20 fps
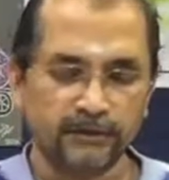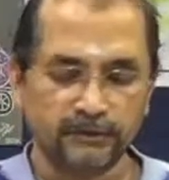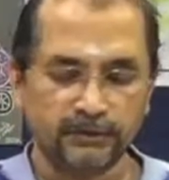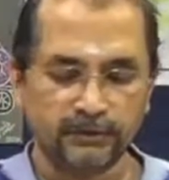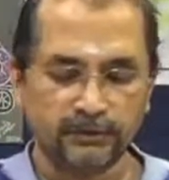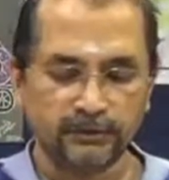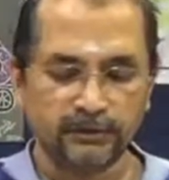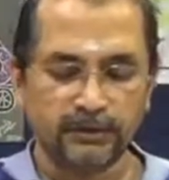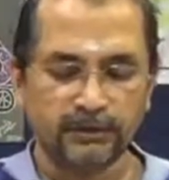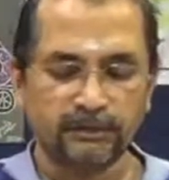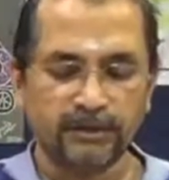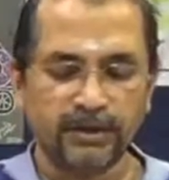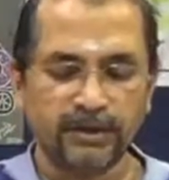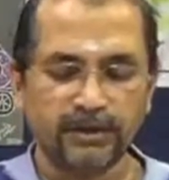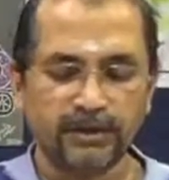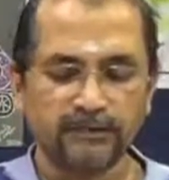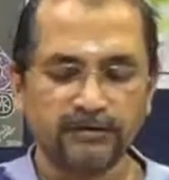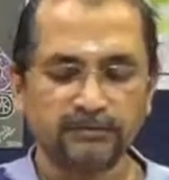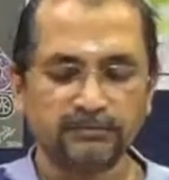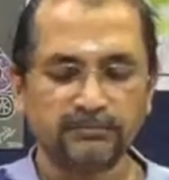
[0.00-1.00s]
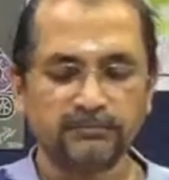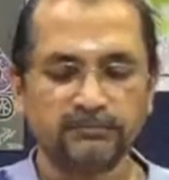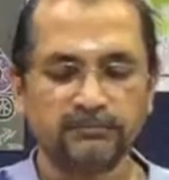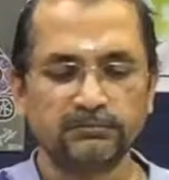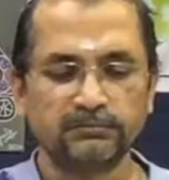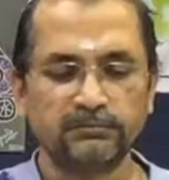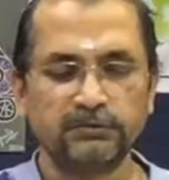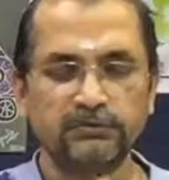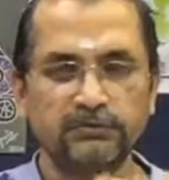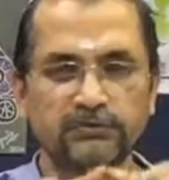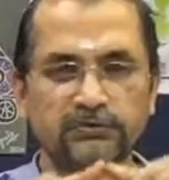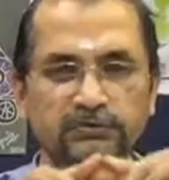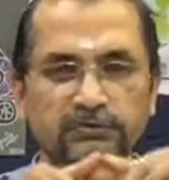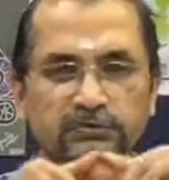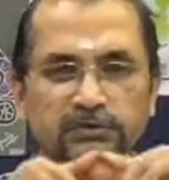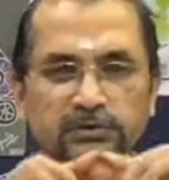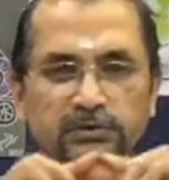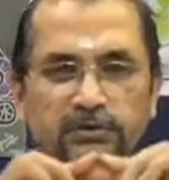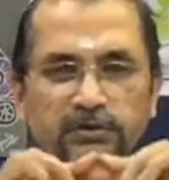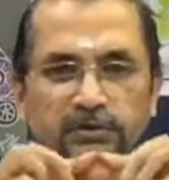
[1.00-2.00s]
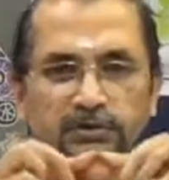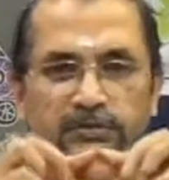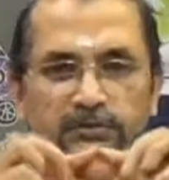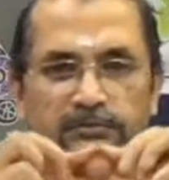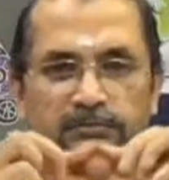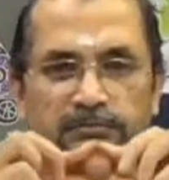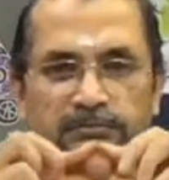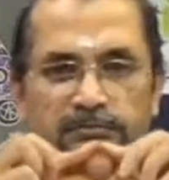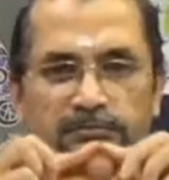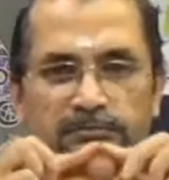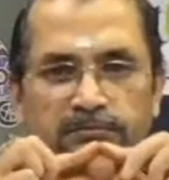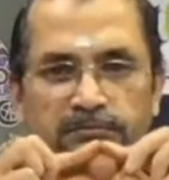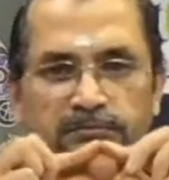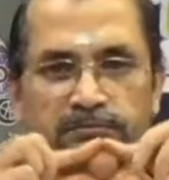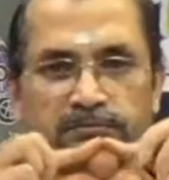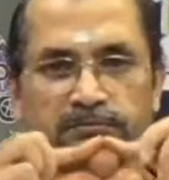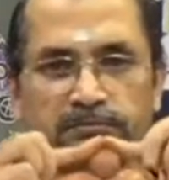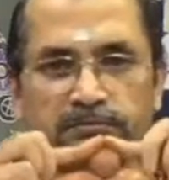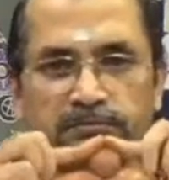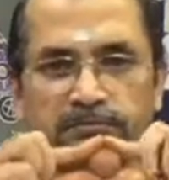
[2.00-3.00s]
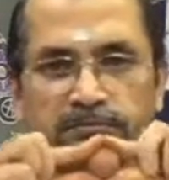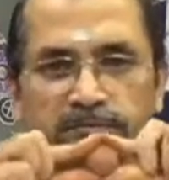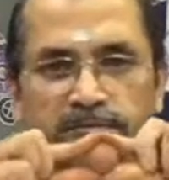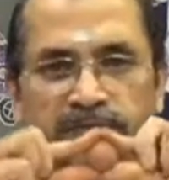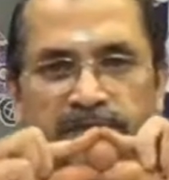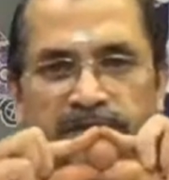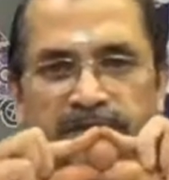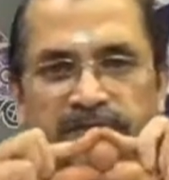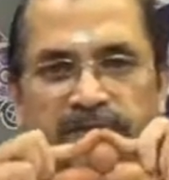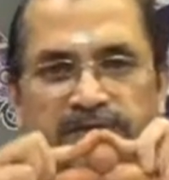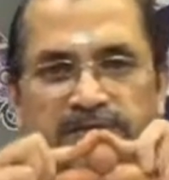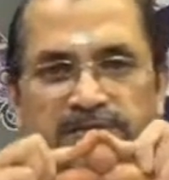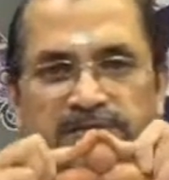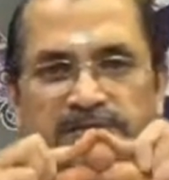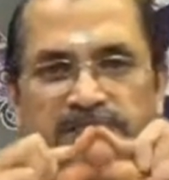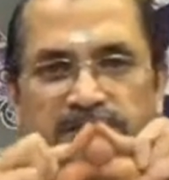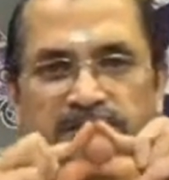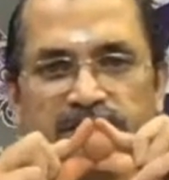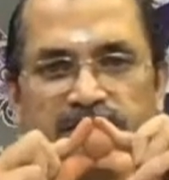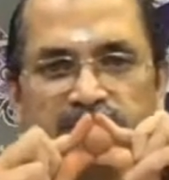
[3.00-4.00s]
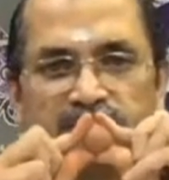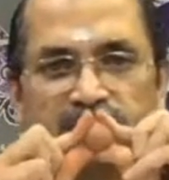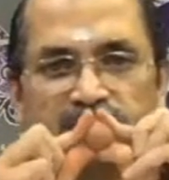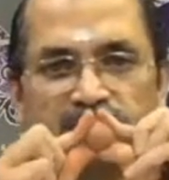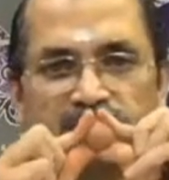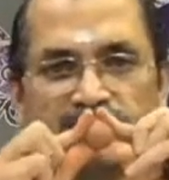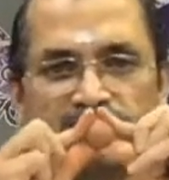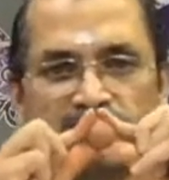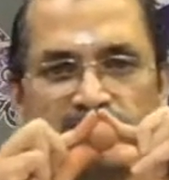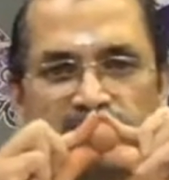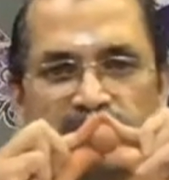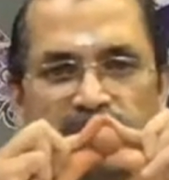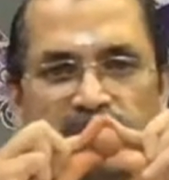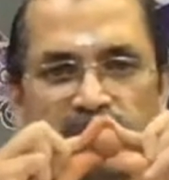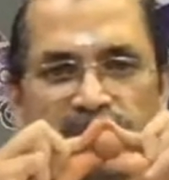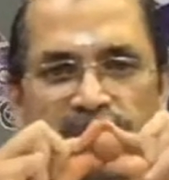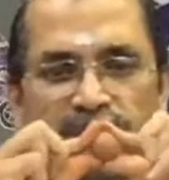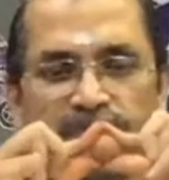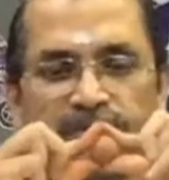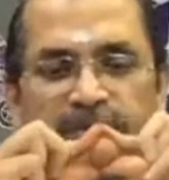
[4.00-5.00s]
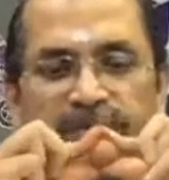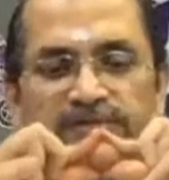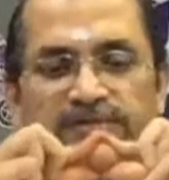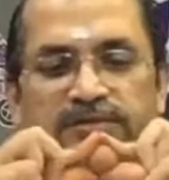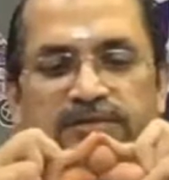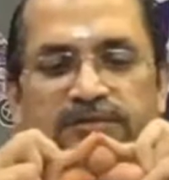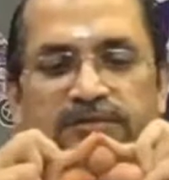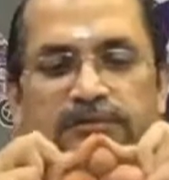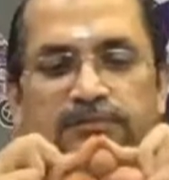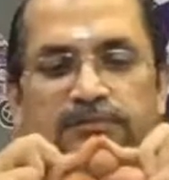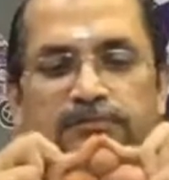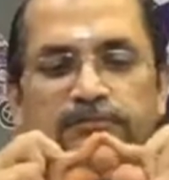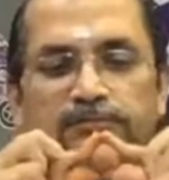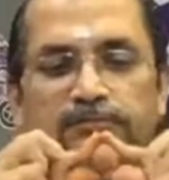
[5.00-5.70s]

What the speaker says: you're going to use your like this, and then press it